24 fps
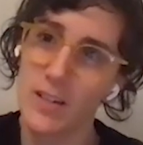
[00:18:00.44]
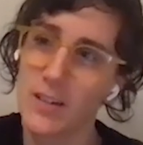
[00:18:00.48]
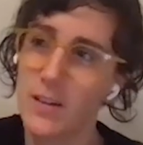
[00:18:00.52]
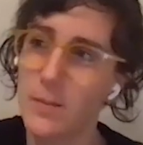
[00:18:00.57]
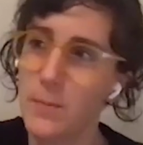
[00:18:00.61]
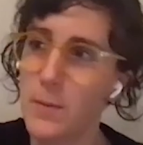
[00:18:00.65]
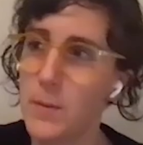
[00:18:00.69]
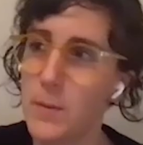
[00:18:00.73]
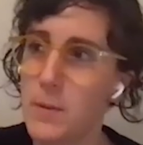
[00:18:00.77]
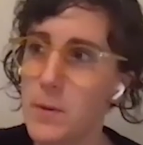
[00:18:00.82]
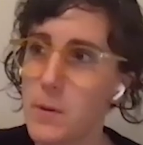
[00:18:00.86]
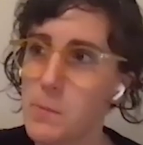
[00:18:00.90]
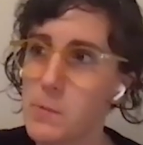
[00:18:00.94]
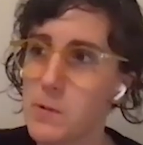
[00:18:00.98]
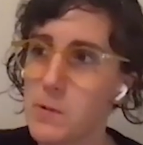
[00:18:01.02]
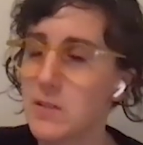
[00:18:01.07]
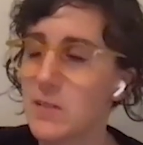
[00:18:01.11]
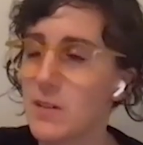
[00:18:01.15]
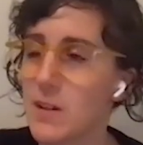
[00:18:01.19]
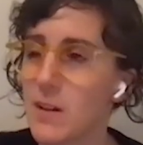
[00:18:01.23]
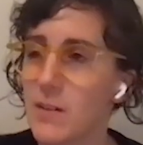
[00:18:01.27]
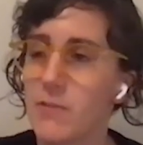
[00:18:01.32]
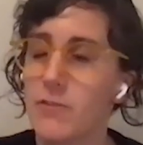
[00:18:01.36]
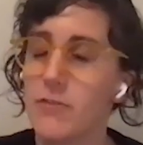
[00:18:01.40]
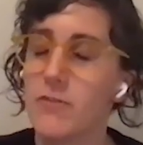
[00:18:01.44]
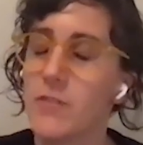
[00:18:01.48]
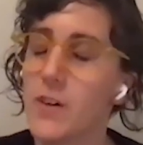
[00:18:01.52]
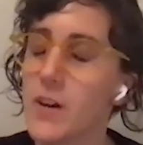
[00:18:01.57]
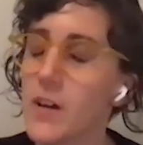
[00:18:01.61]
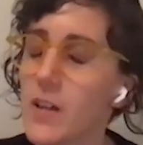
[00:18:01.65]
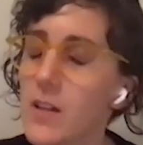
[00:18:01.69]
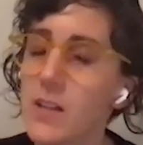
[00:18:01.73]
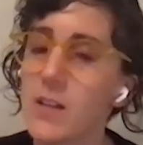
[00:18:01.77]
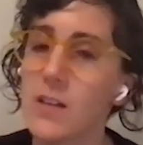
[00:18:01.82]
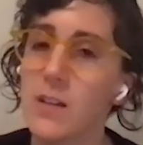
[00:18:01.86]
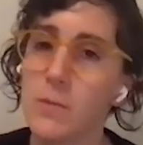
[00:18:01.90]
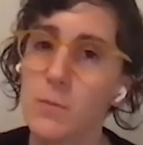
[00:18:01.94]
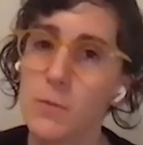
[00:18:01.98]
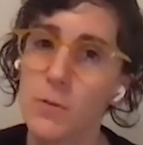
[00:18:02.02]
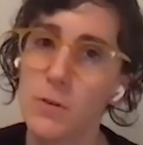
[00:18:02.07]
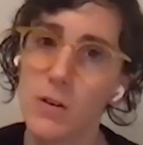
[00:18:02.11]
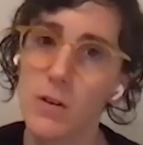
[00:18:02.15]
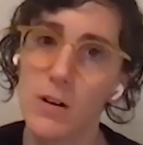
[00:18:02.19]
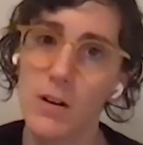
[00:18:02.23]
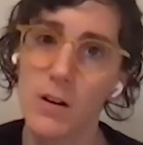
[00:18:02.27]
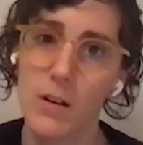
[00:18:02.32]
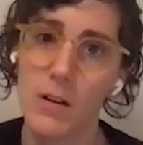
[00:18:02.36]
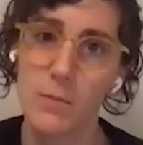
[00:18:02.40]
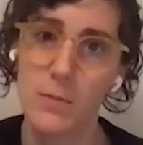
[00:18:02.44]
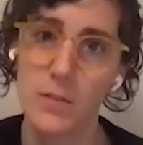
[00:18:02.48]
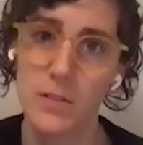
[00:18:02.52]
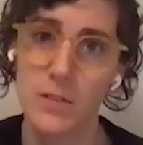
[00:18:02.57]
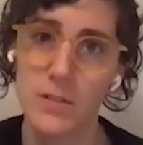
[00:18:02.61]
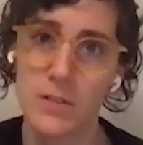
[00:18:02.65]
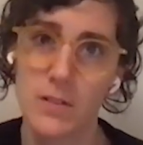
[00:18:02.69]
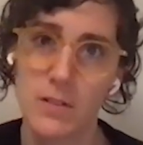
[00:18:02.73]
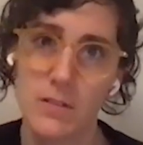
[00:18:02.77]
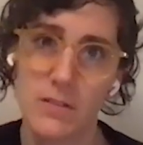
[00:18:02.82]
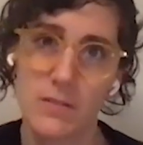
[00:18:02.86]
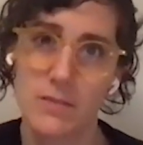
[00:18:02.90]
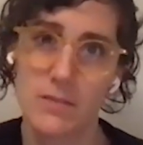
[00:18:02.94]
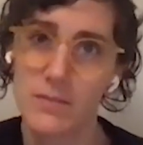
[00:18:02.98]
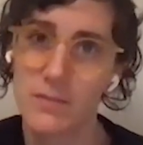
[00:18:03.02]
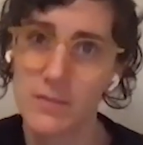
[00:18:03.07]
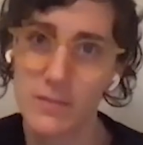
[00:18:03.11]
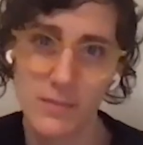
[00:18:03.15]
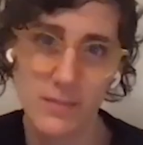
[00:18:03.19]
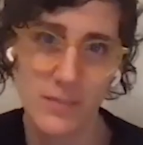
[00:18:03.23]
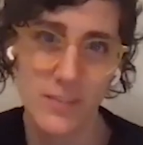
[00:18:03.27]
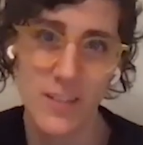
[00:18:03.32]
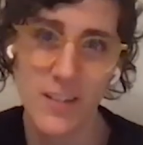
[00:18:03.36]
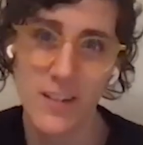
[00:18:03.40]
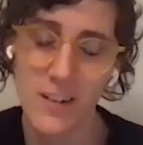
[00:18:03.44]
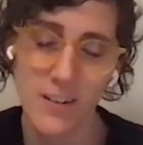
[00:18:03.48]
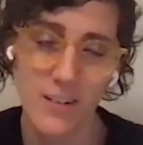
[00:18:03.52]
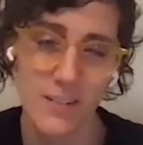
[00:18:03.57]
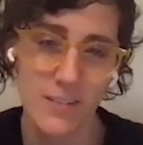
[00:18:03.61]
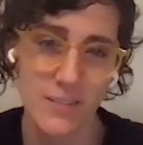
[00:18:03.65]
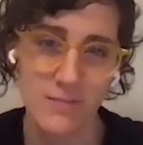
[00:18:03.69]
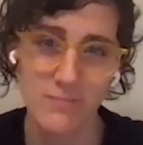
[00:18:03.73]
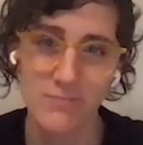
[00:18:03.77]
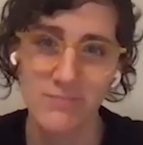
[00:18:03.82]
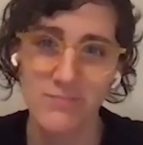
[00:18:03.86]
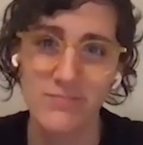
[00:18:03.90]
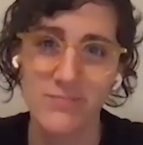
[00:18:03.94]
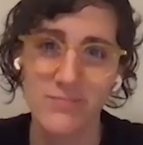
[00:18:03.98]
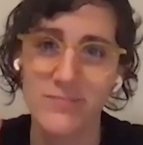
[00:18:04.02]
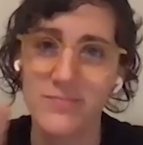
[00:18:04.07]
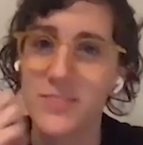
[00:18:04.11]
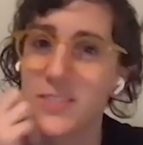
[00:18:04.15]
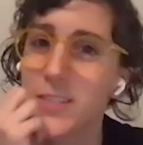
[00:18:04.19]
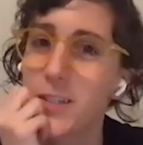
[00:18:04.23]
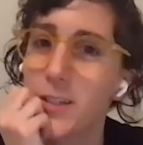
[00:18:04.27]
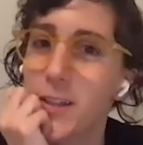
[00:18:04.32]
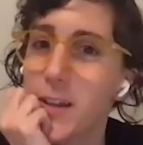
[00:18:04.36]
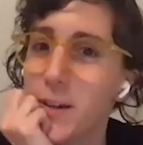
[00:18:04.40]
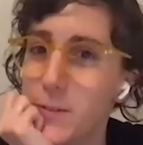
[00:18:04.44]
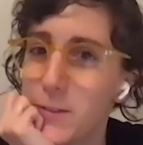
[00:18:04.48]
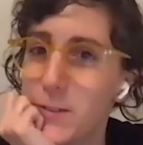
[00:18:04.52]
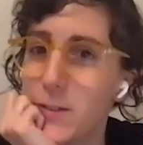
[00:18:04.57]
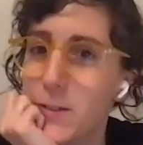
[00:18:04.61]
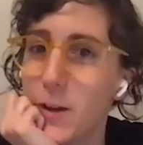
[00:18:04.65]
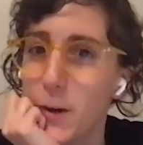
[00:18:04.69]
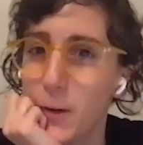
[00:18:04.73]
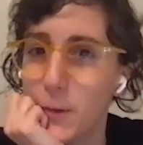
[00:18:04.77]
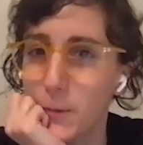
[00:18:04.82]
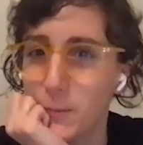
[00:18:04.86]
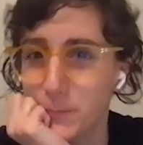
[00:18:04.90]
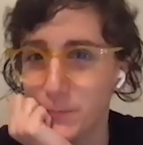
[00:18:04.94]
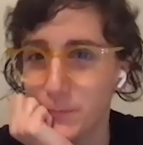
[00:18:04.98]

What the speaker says: oh, maybe I'm just not fun anymore. And I'm just, so that was hard.